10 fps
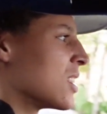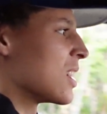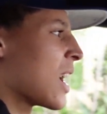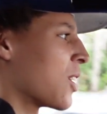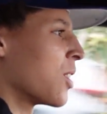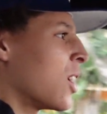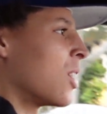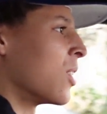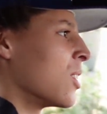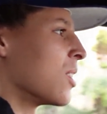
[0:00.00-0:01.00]
I don't
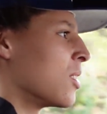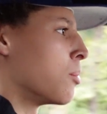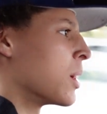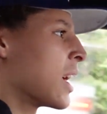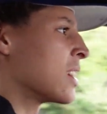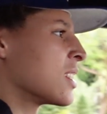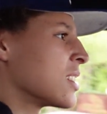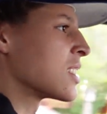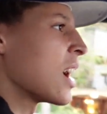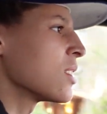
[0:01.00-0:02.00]
know. But it
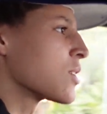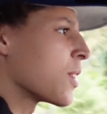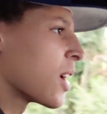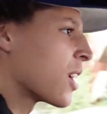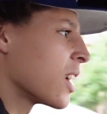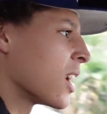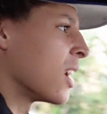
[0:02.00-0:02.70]
sounds very,